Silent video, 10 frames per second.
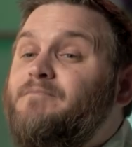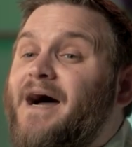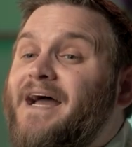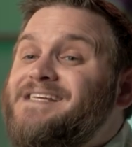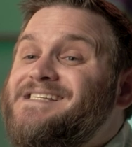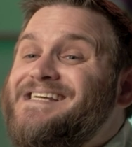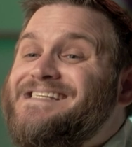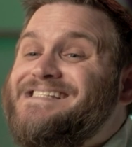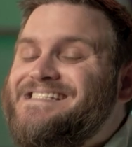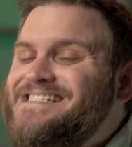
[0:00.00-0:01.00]
bias
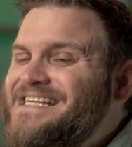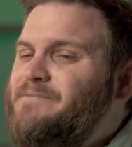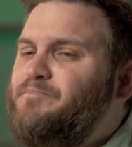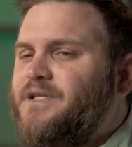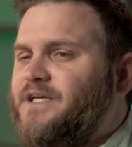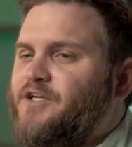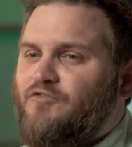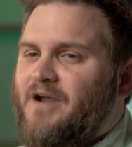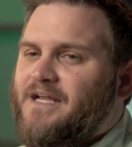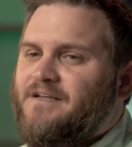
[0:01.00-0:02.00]
is deeply
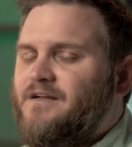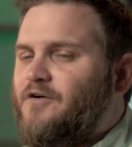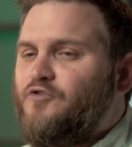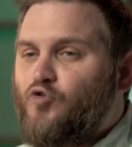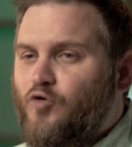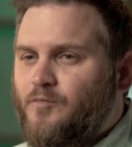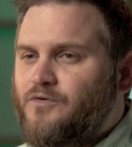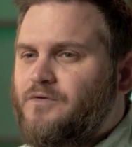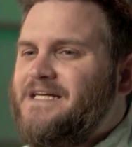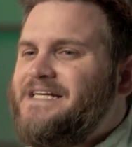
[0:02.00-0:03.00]
ingrained in our
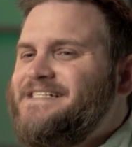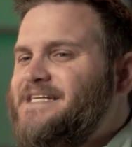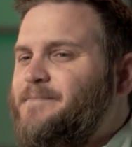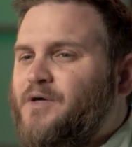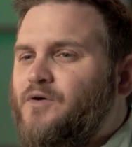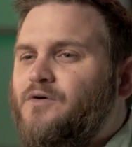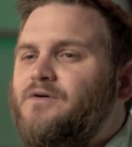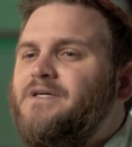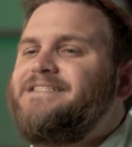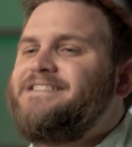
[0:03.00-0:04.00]
normal,
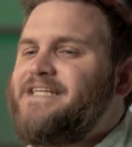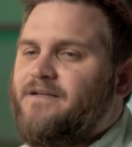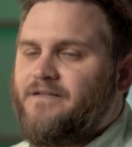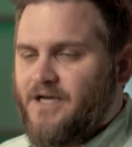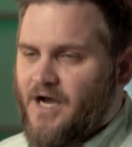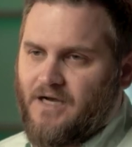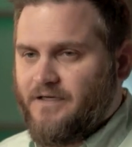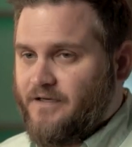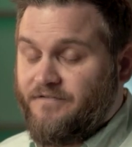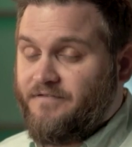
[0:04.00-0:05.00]
typical, daily
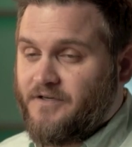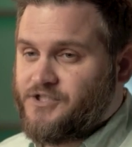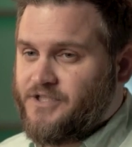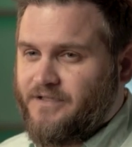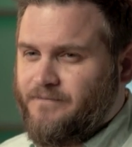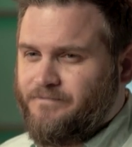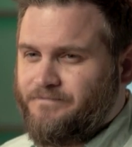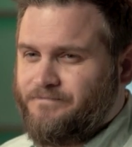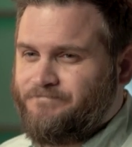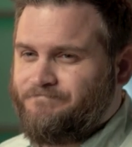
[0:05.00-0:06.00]
cognitive functioning.
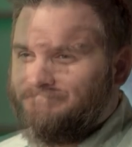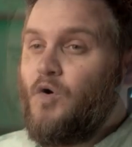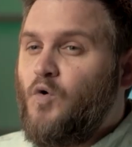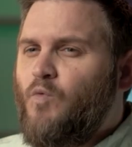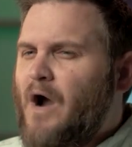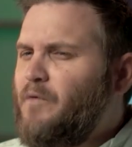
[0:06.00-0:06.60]
While